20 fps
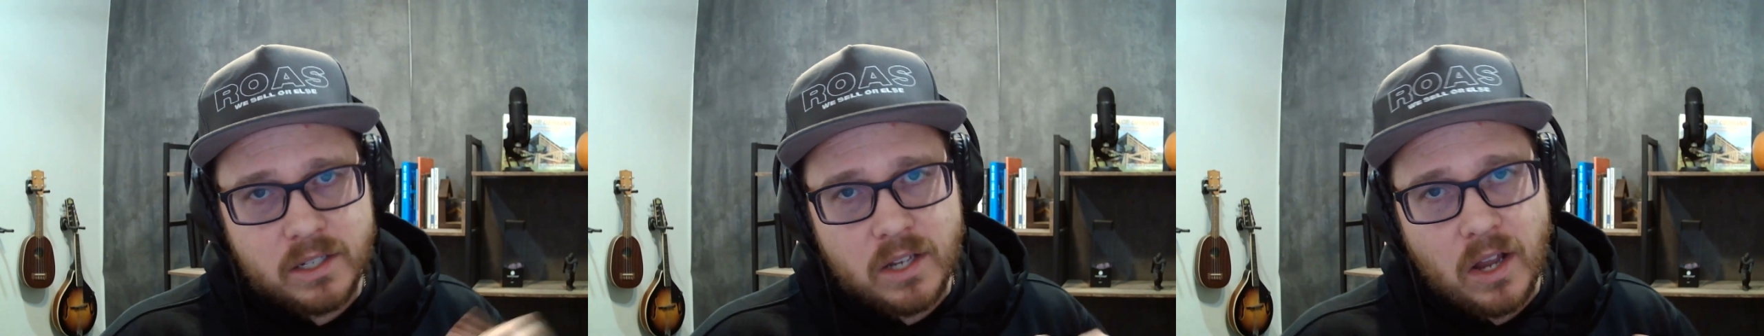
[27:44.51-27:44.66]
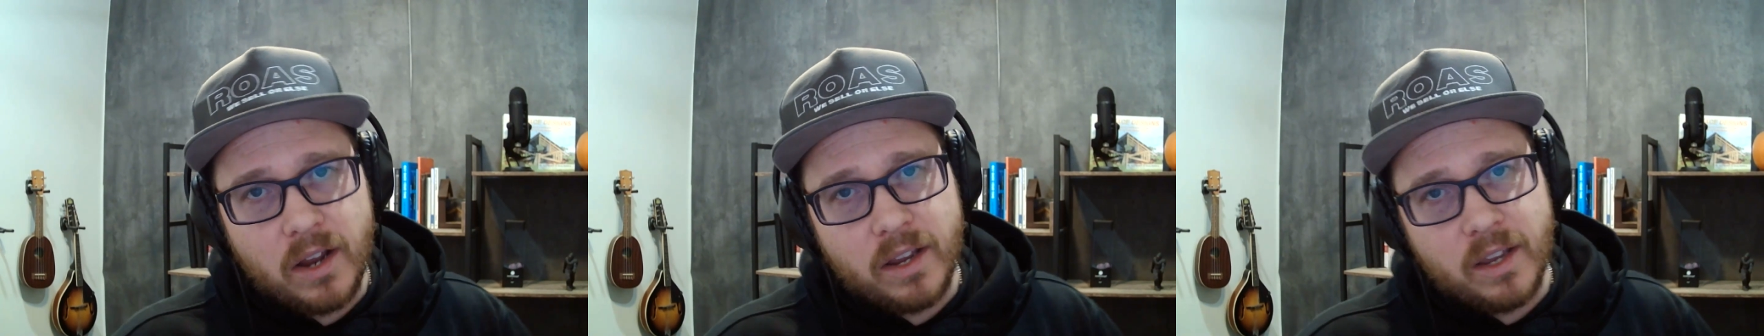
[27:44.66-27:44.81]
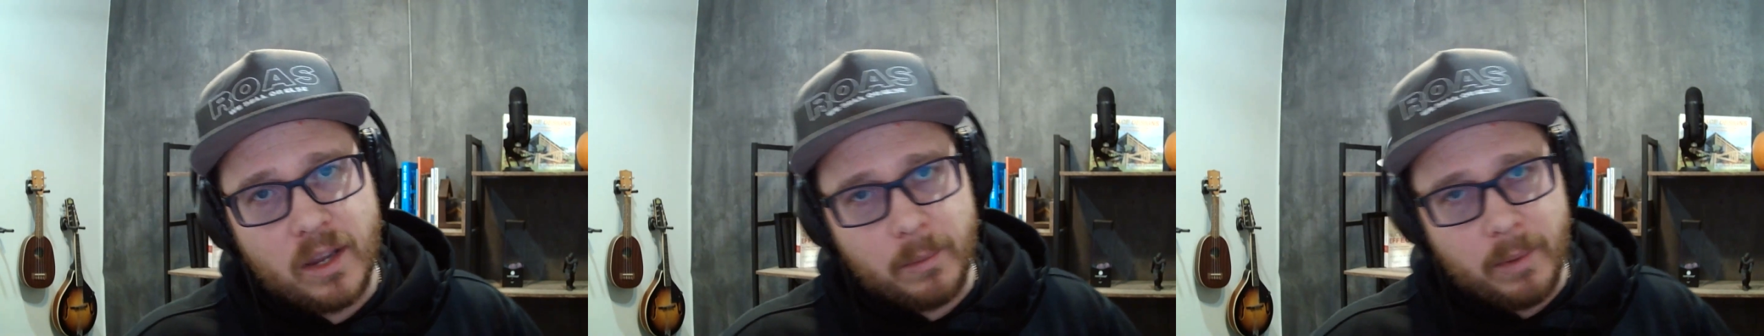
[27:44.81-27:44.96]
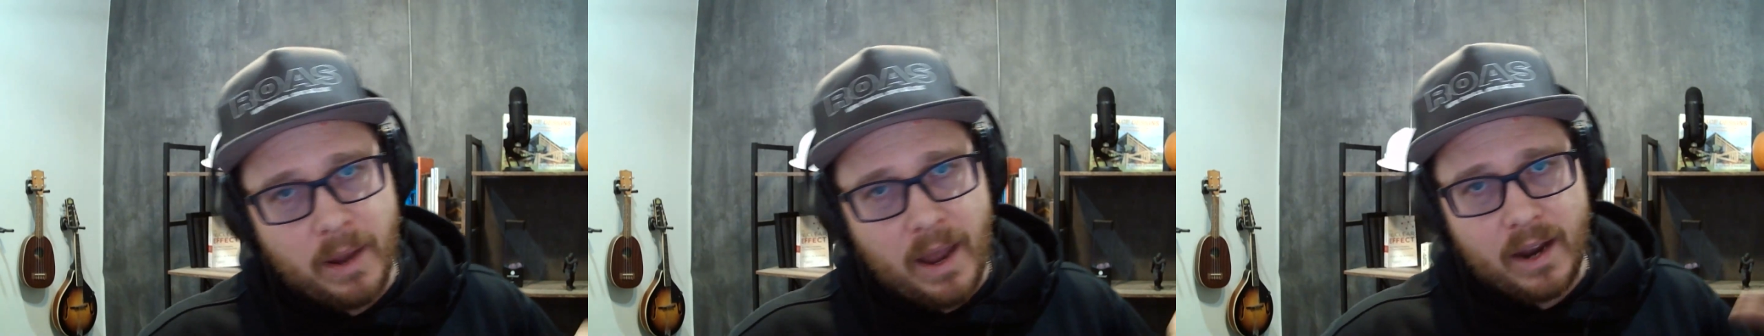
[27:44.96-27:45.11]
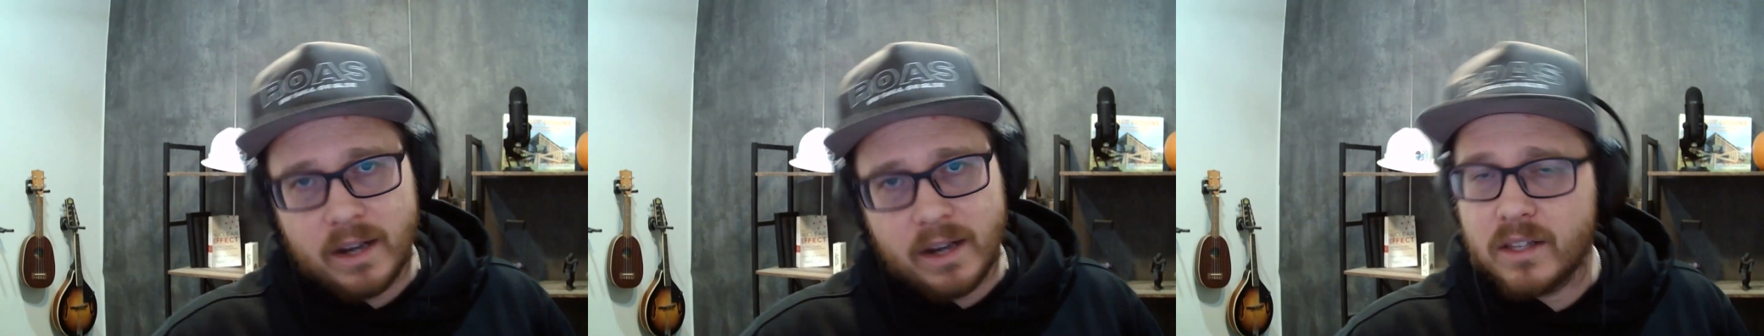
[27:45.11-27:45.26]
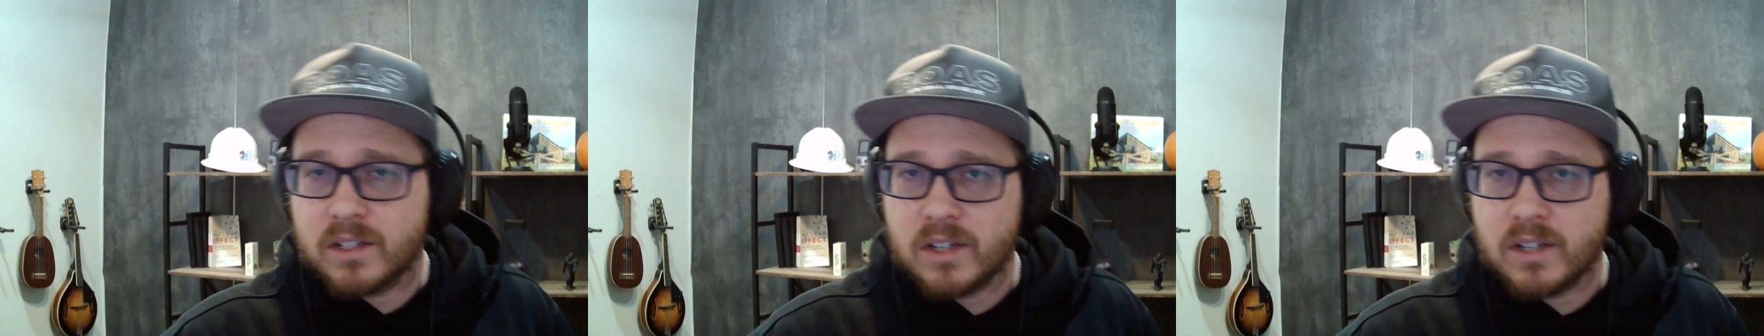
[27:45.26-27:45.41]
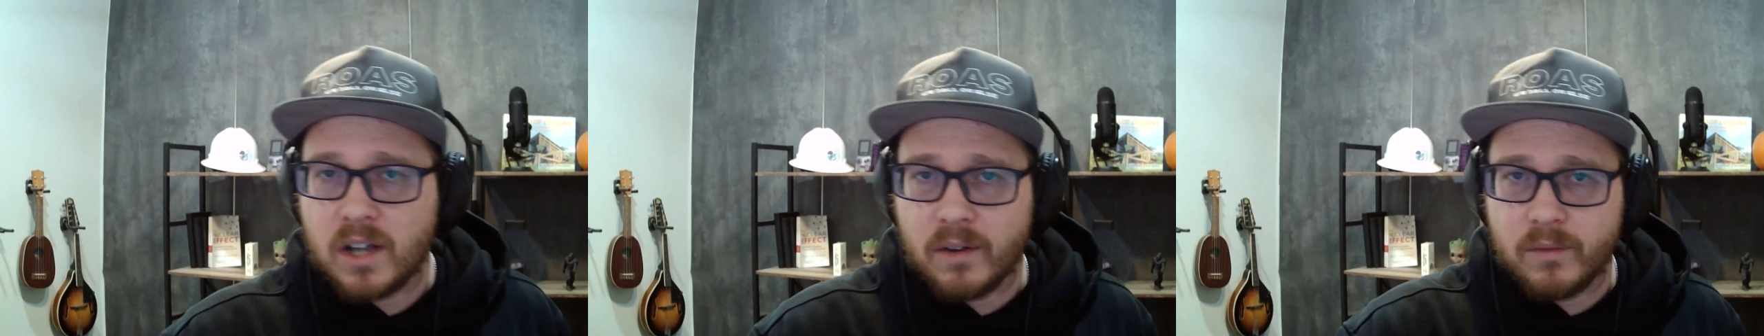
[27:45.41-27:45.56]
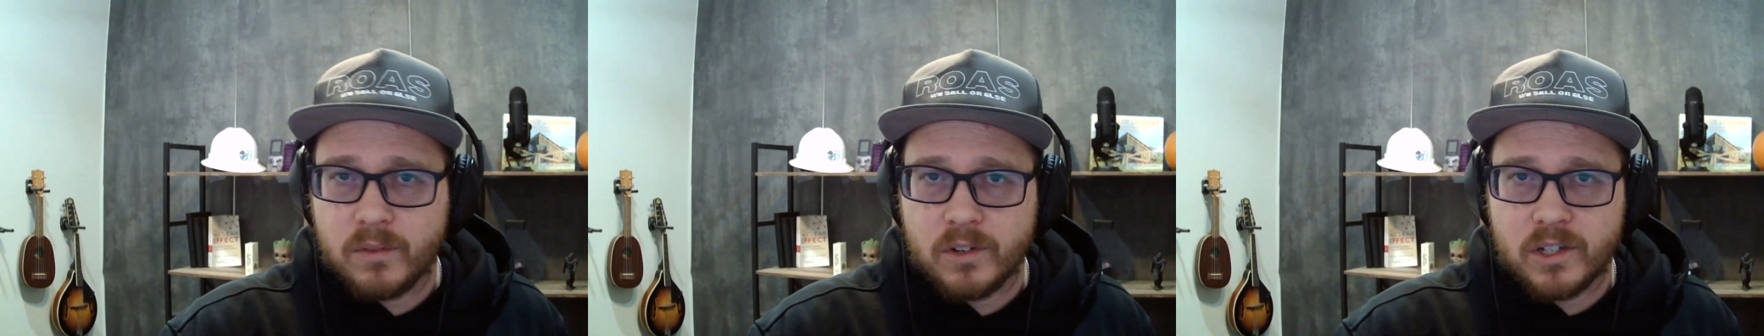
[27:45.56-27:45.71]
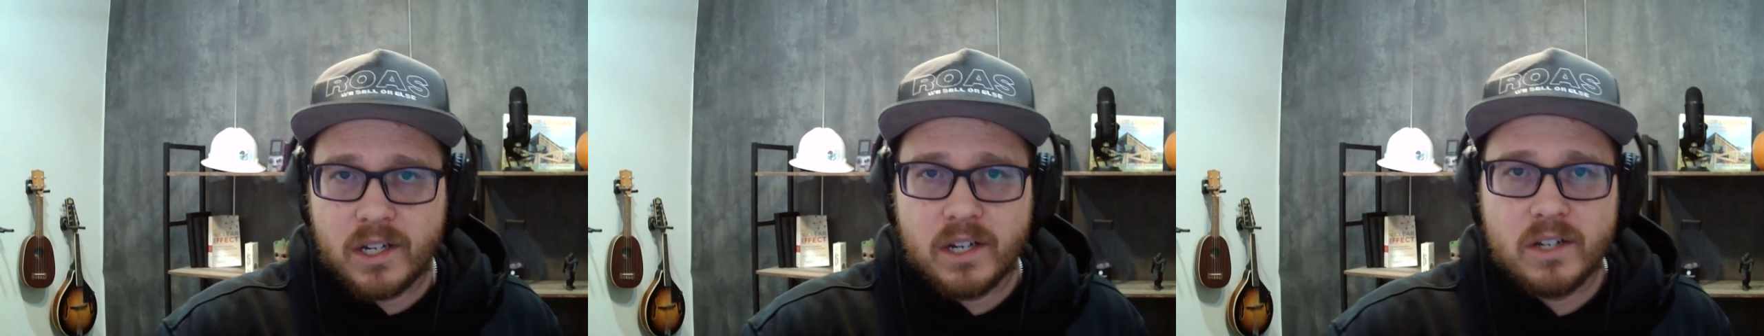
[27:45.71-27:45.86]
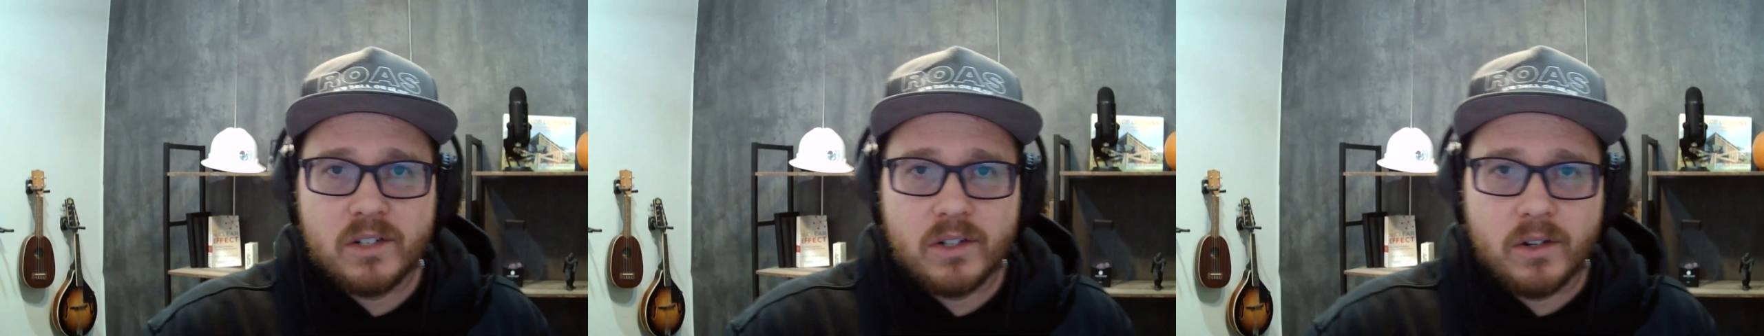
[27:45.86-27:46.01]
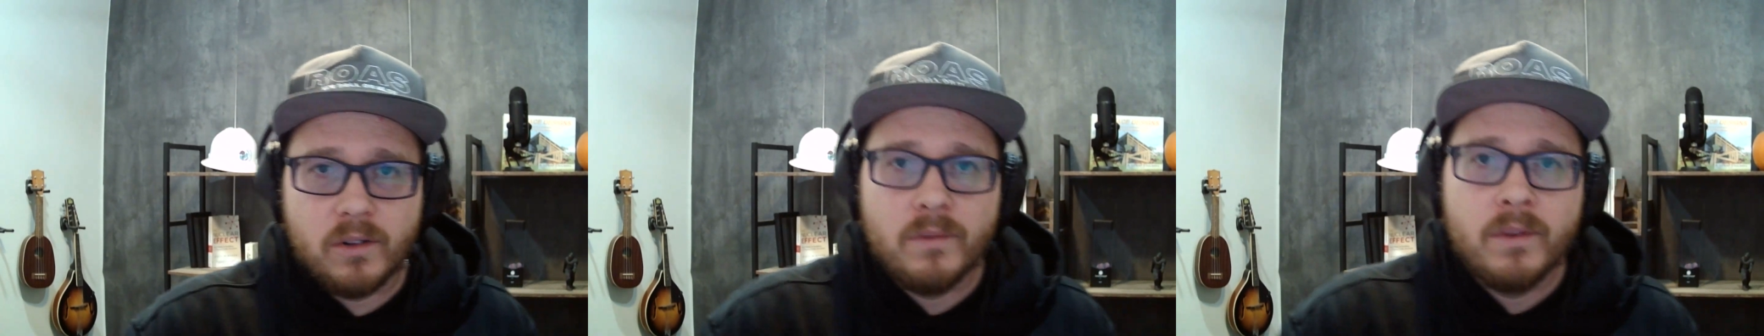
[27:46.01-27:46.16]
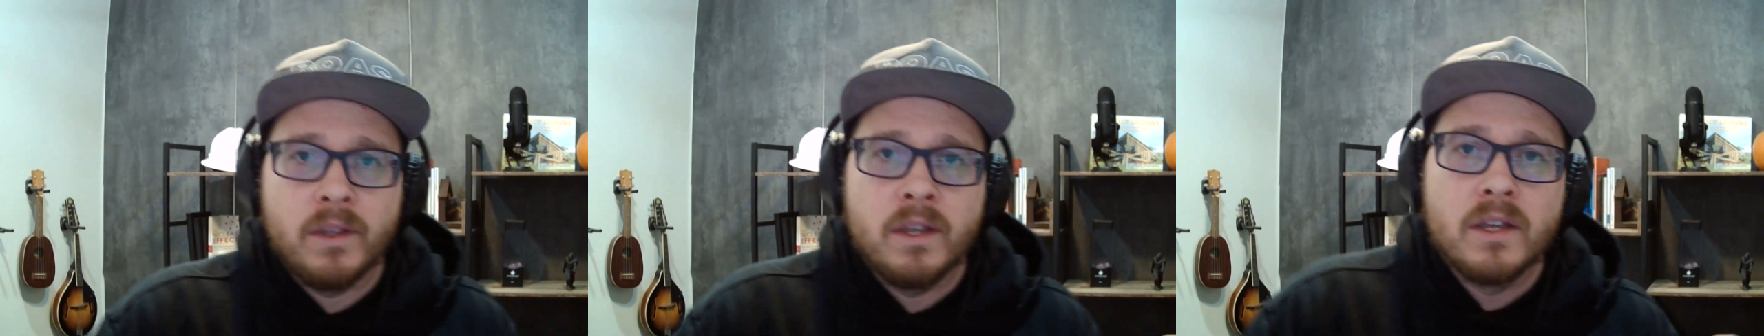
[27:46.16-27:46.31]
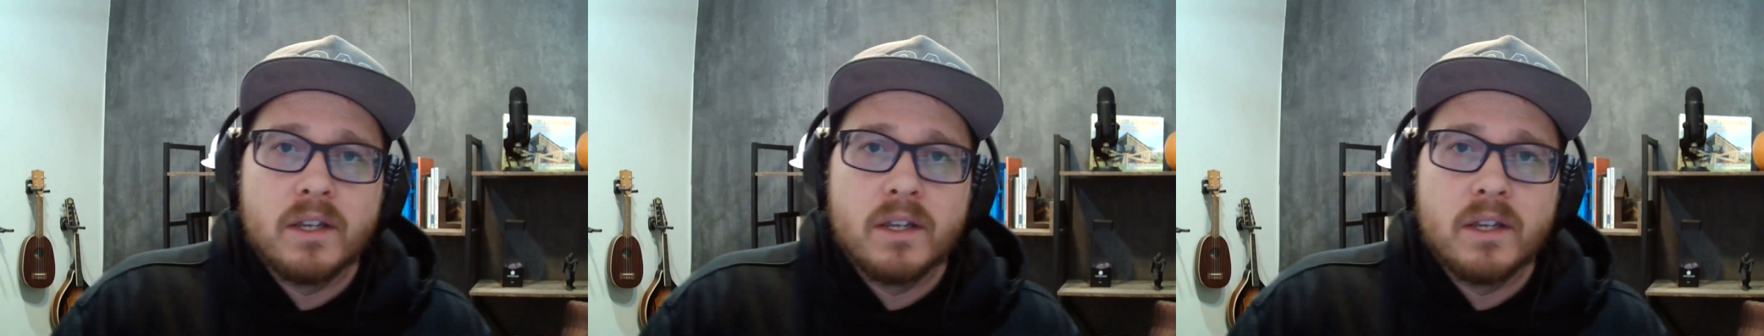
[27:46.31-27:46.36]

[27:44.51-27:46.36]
talking back and it's conversational.